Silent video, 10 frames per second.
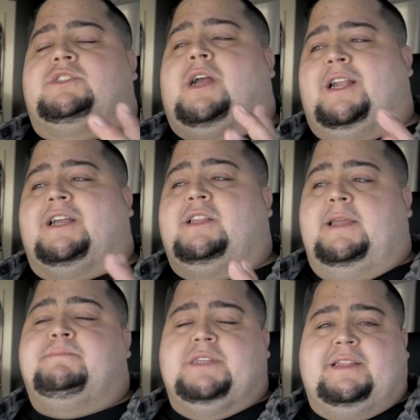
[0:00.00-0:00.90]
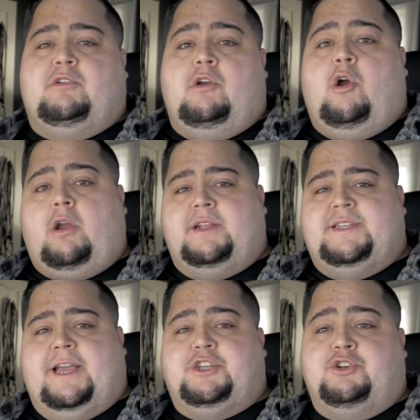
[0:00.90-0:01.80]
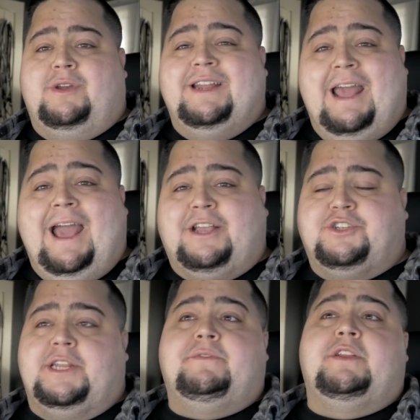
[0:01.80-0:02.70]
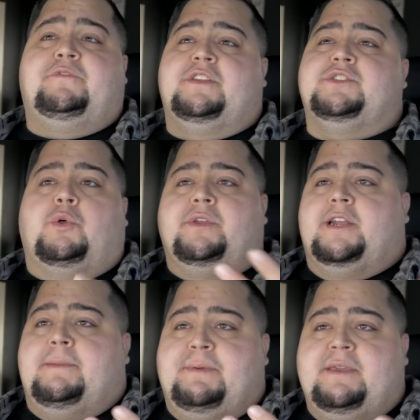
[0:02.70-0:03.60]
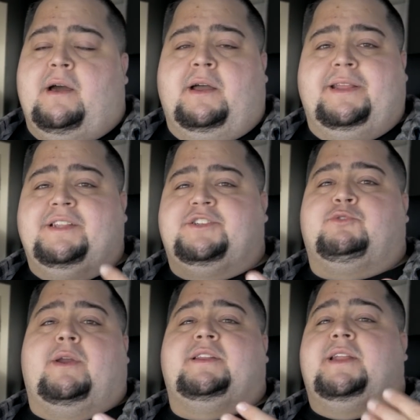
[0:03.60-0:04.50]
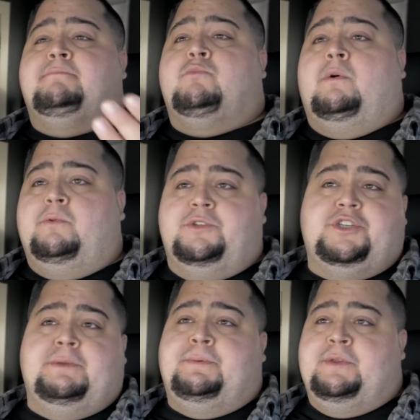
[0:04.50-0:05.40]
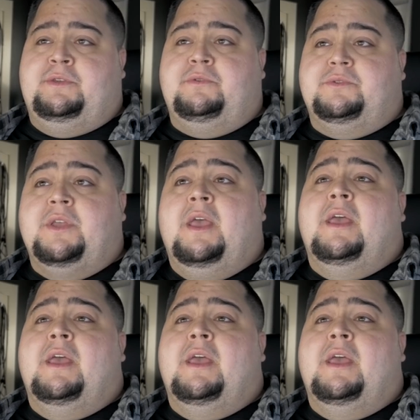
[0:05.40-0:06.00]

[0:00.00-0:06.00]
kind of glimpse at their architecture in action, even if it is only going to be on integrated and mobile G P Us.